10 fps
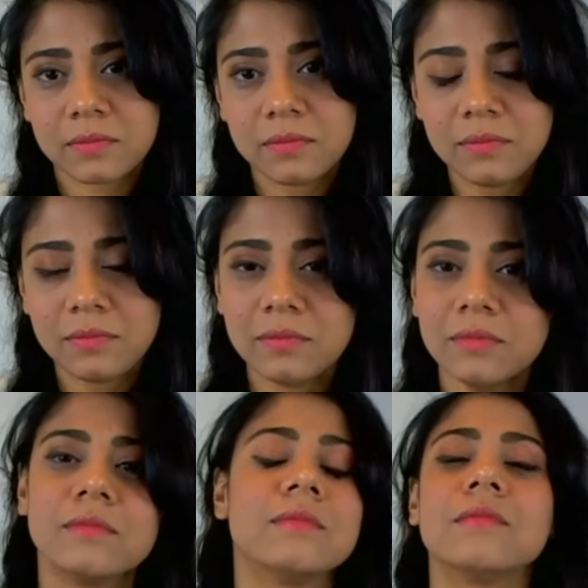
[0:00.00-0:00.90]

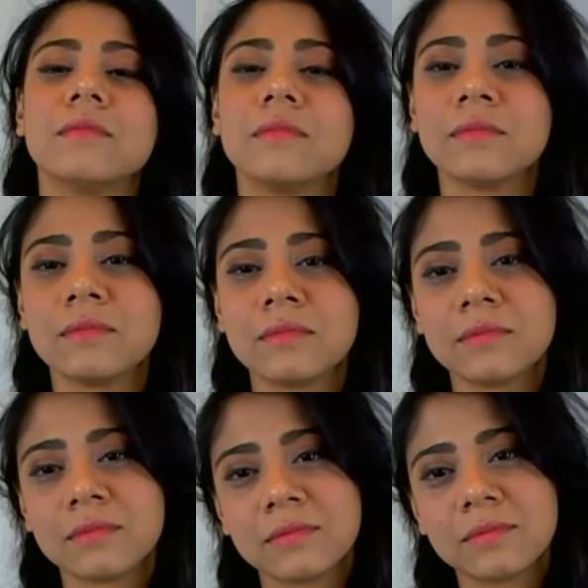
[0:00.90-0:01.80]

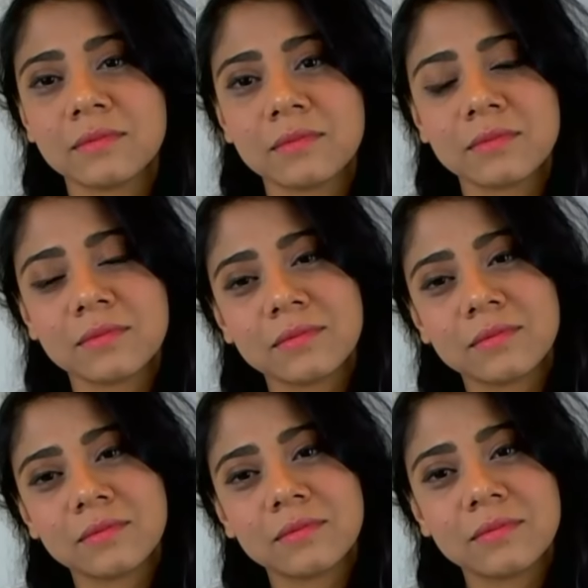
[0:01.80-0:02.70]

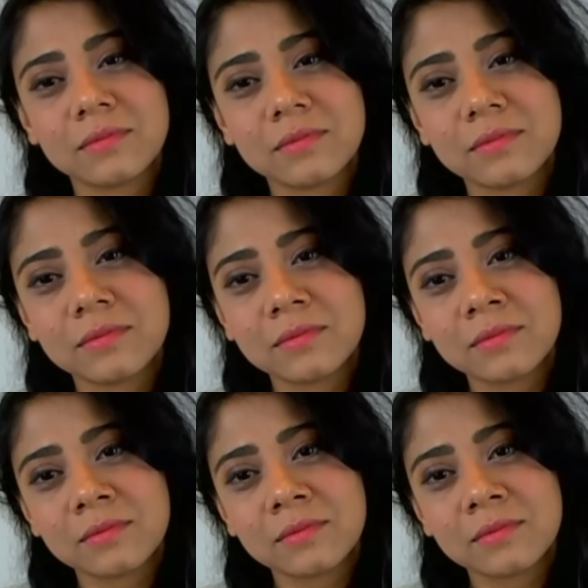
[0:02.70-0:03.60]

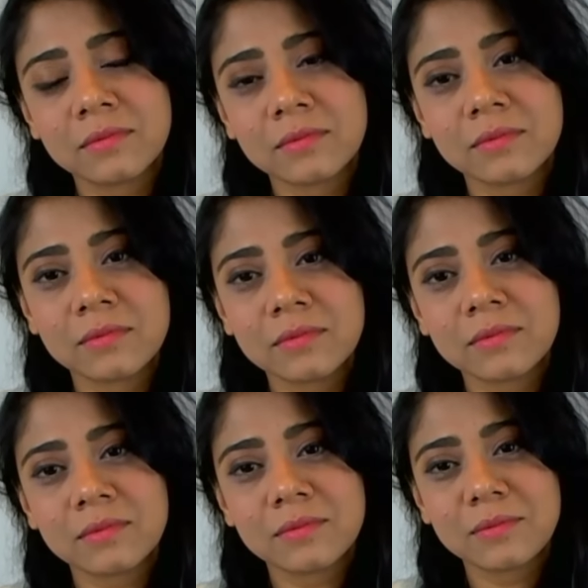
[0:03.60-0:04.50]

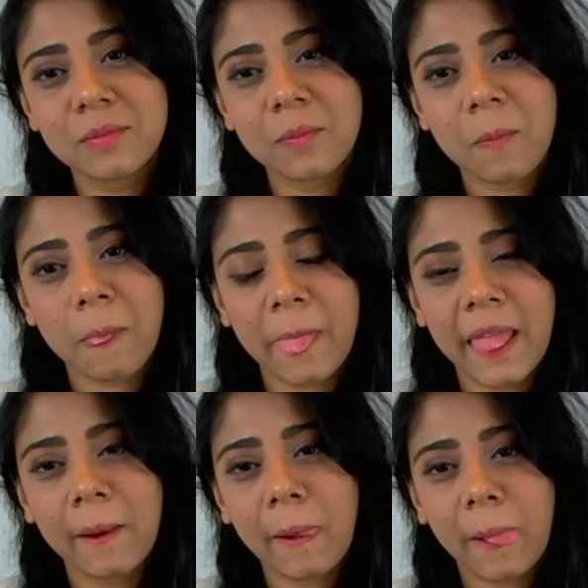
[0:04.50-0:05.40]

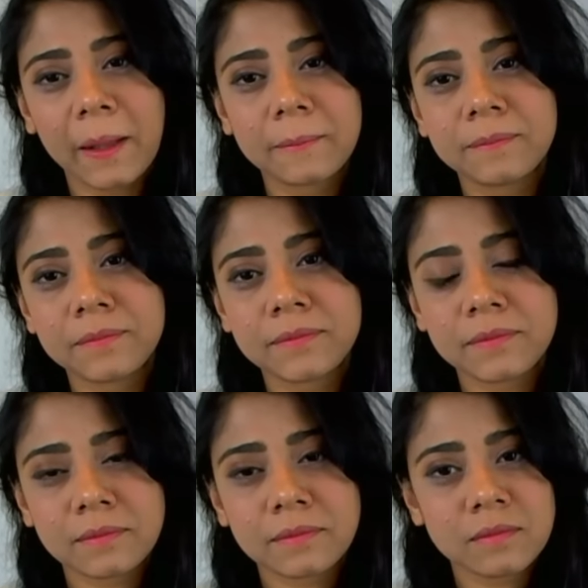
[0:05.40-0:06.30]

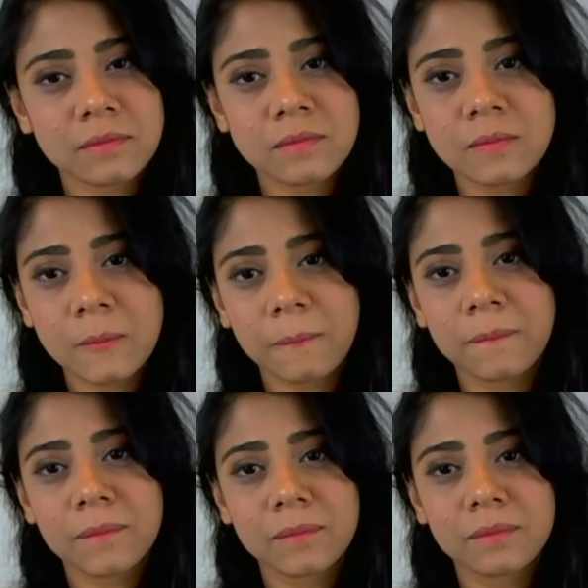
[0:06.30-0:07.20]

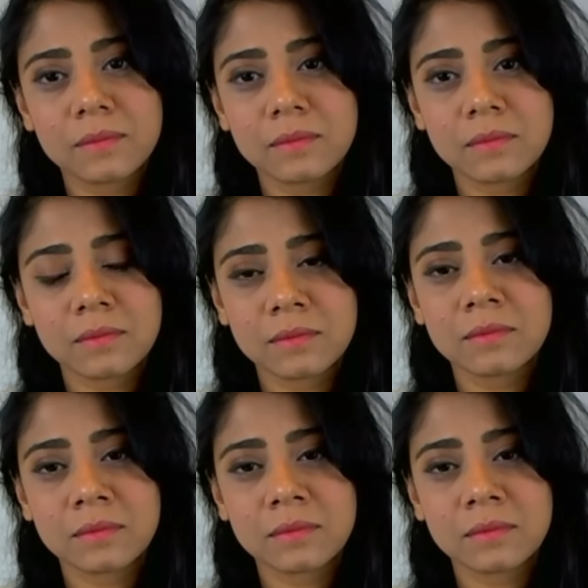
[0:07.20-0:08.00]
This person isn't speaking.